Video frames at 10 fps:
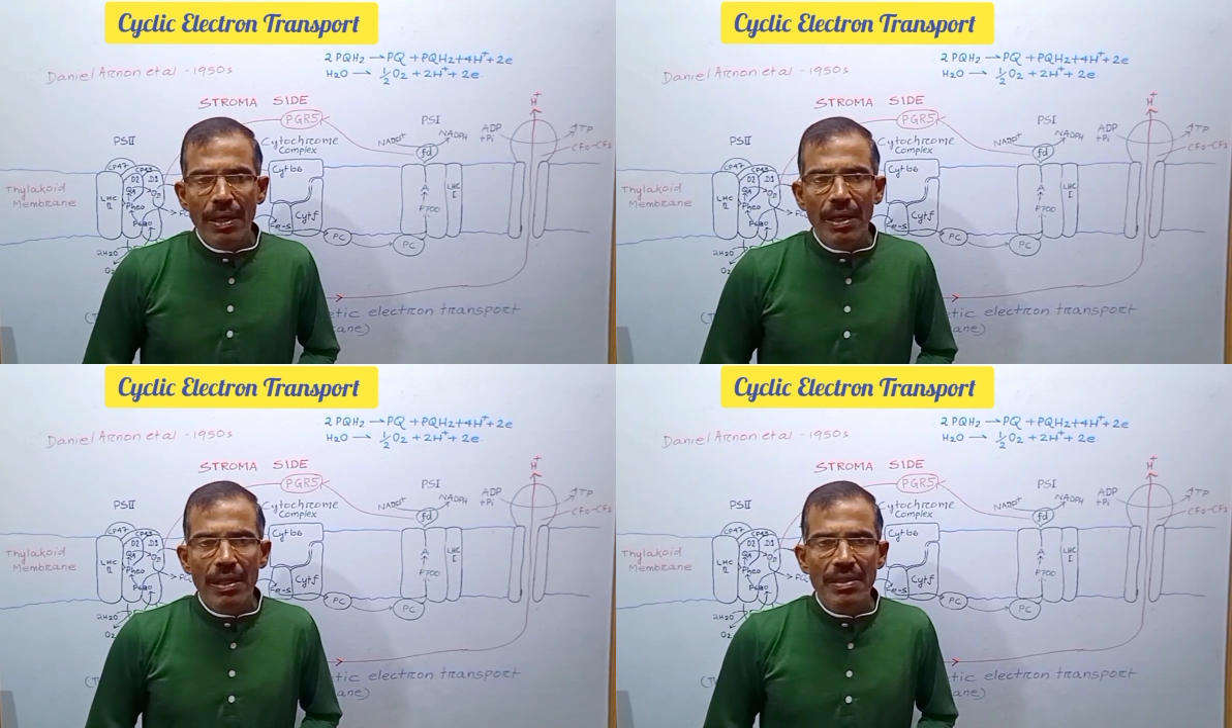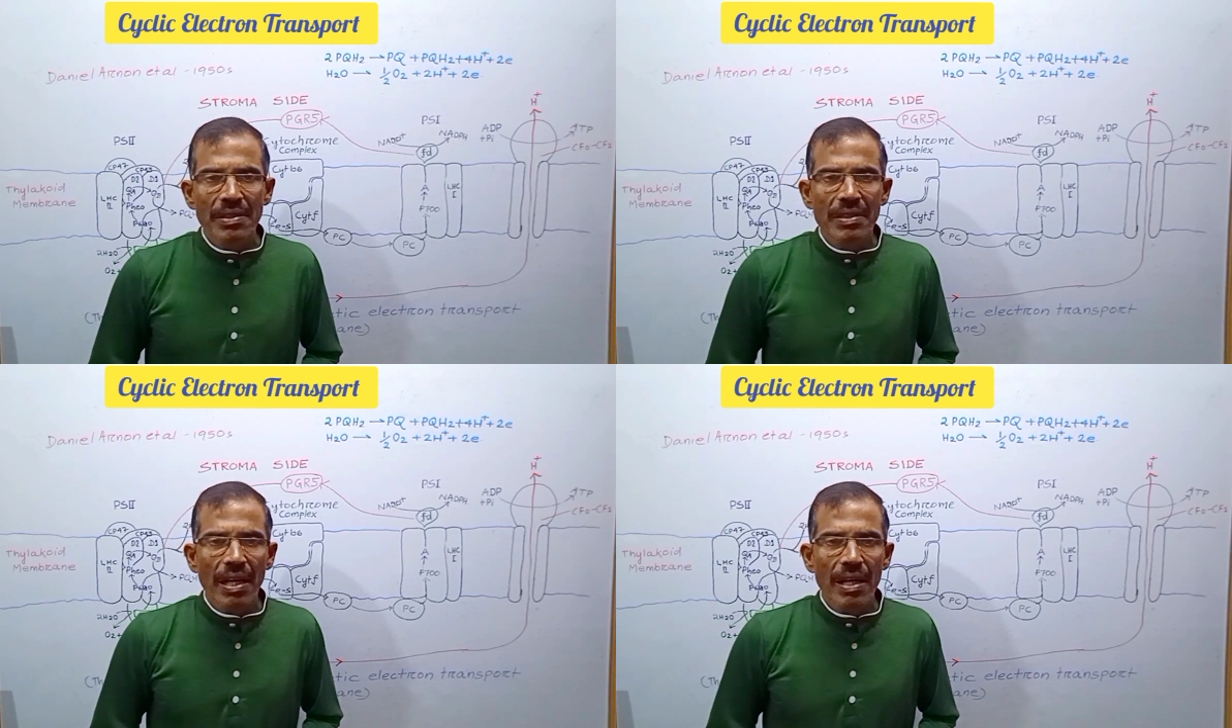
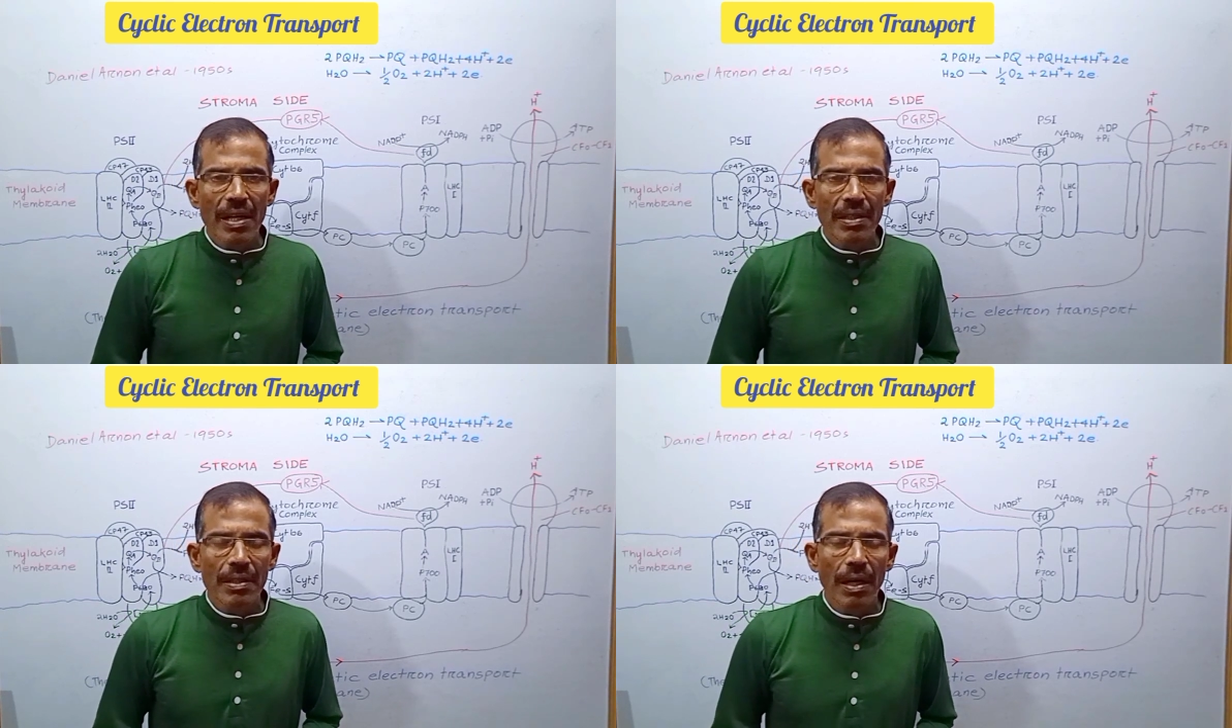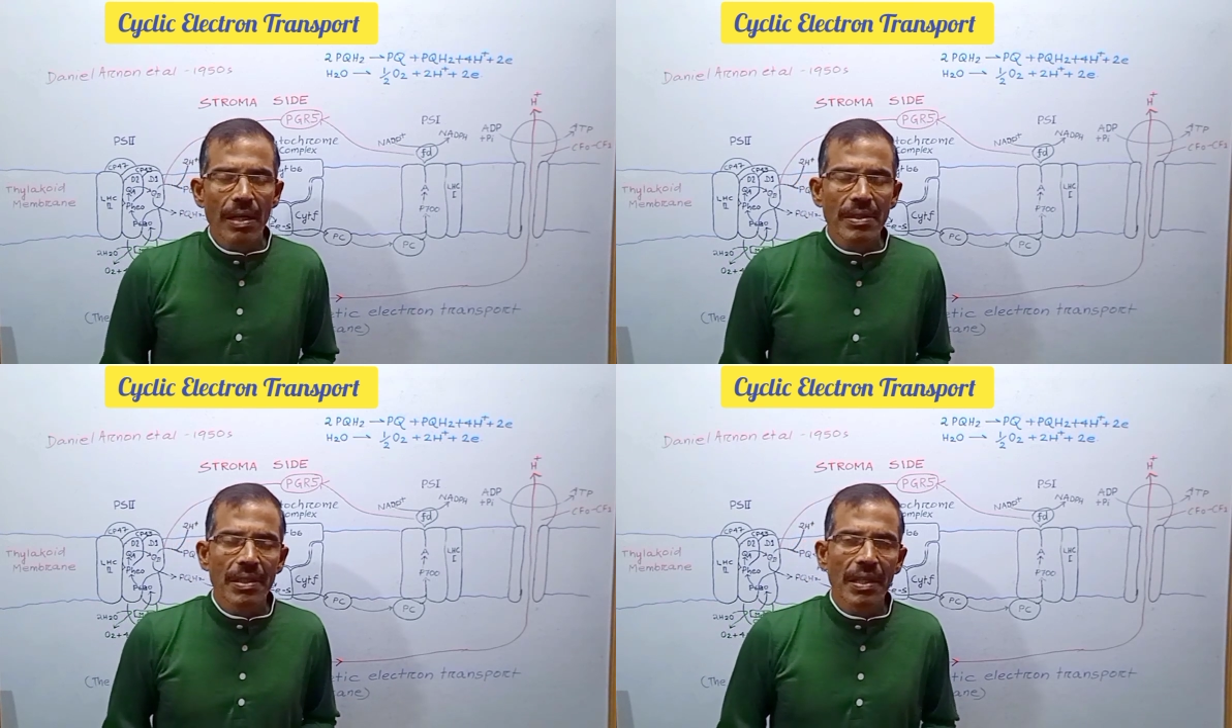Instead, they
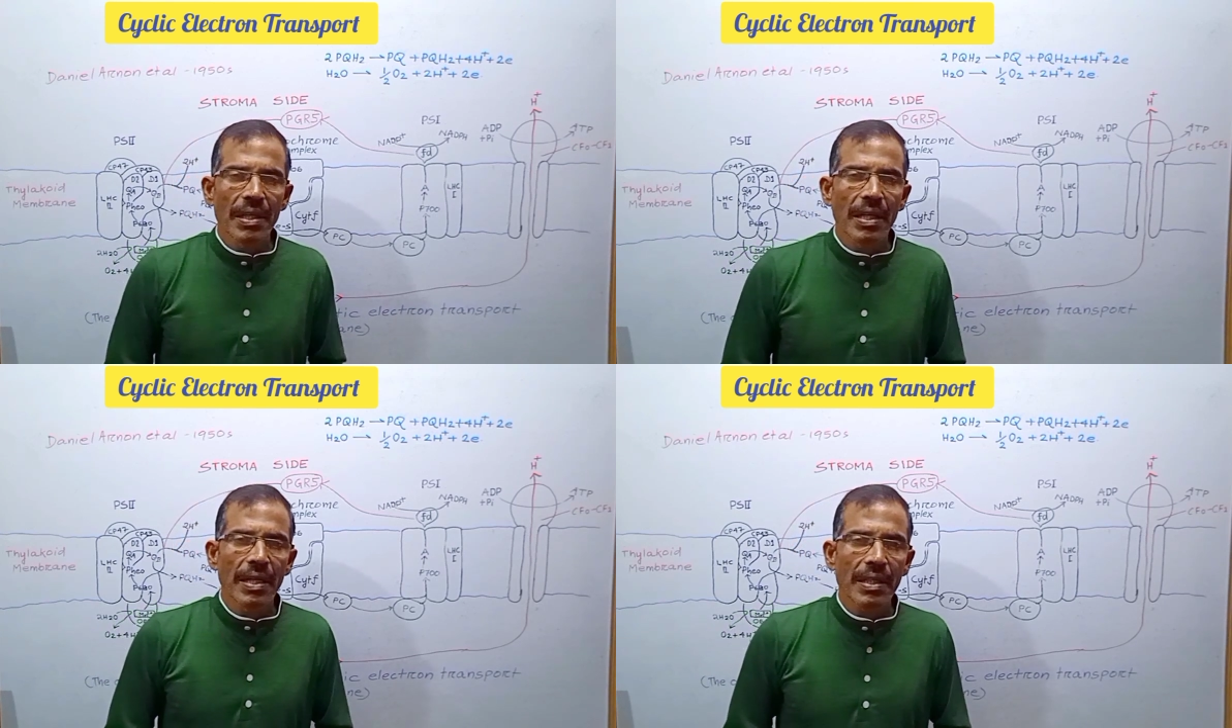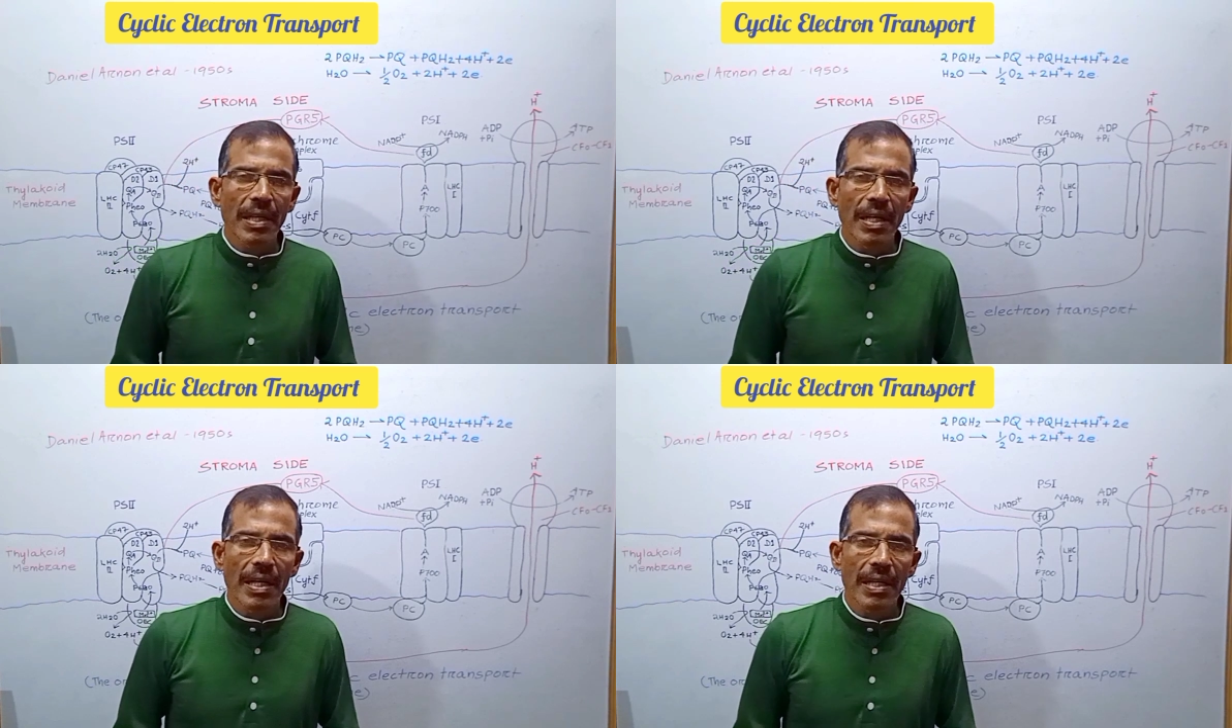are
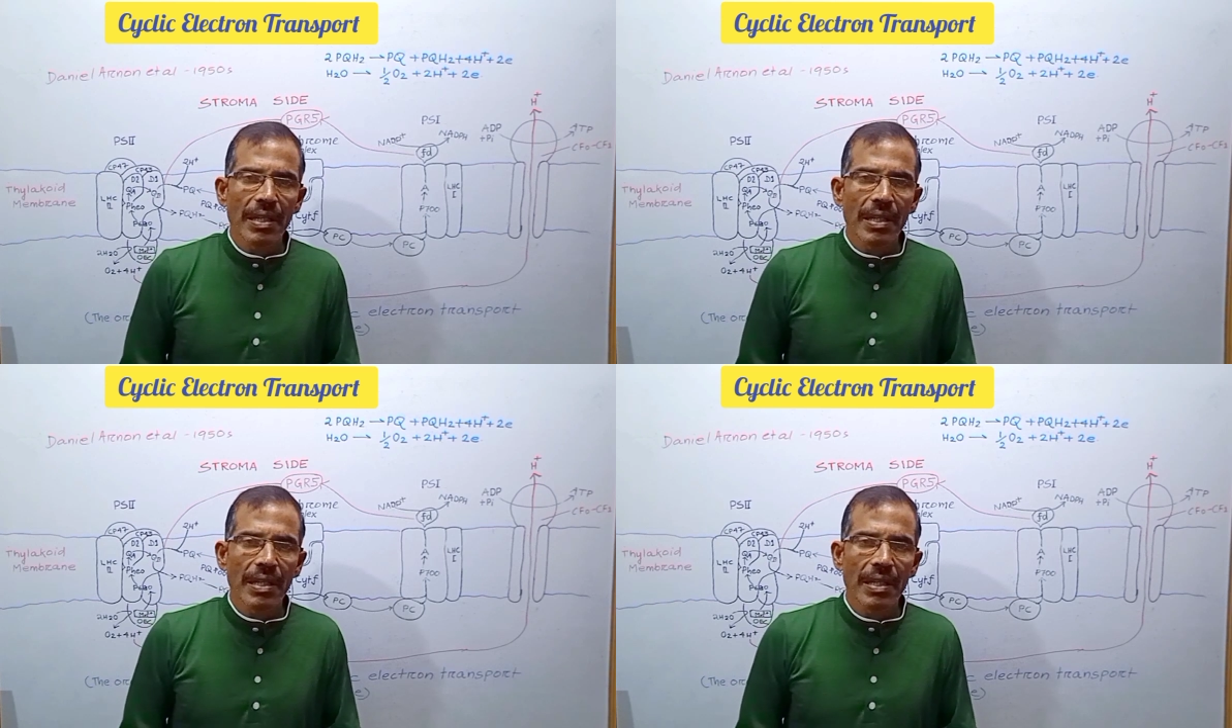segregated